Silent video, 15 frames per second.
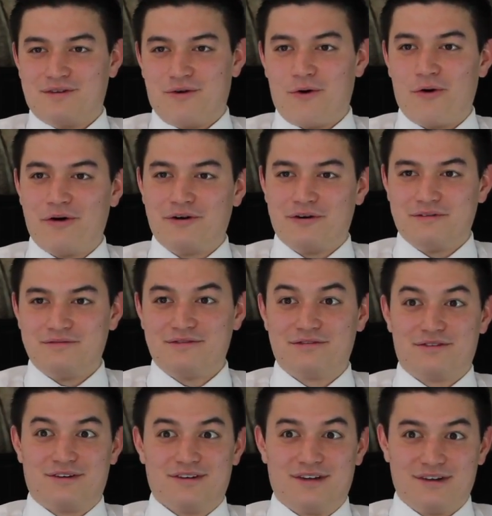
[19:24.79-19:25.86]
oil
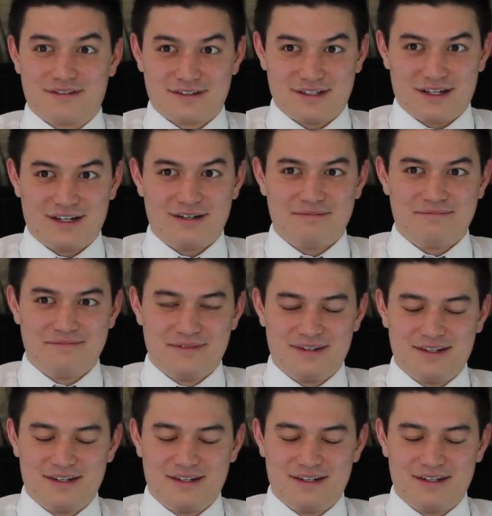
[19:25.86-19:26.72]
for a long time.